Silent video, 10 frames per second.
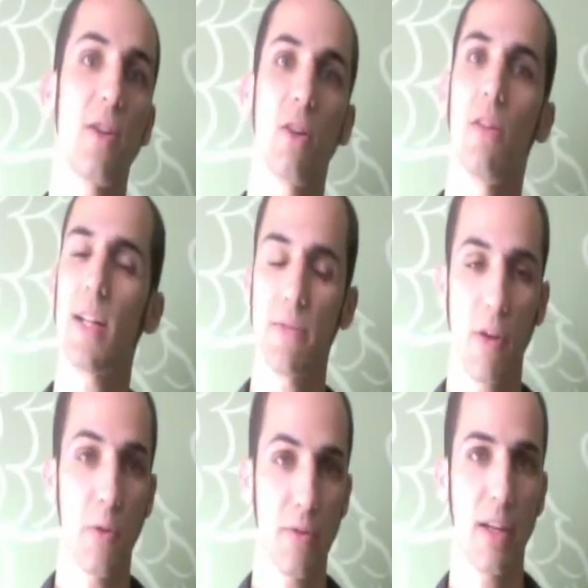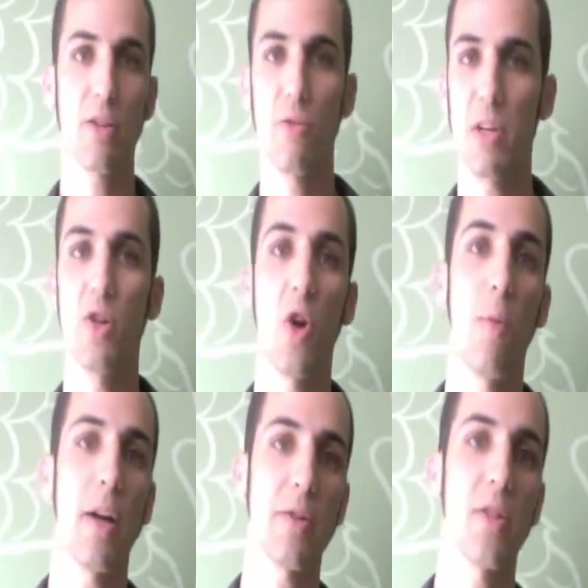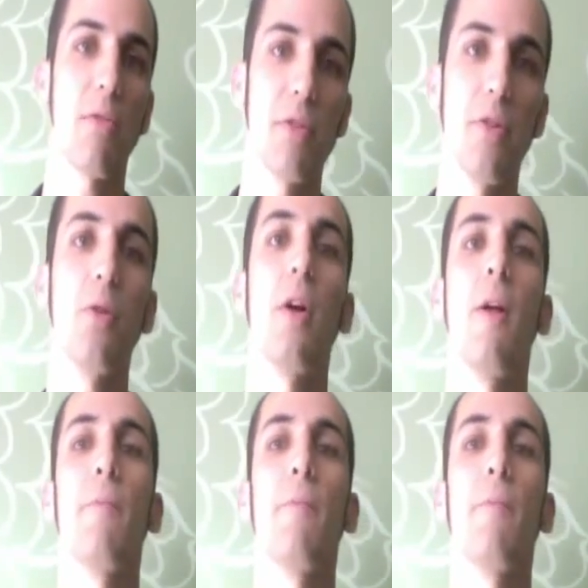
There are lots of other things you need to know about yourself too,